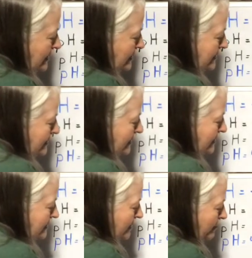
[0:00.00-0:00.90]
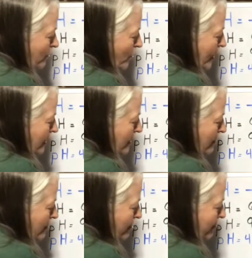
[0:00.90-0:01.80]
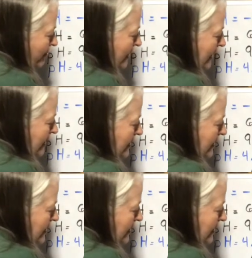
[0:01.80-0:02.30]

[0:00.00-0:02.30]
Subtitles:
6.3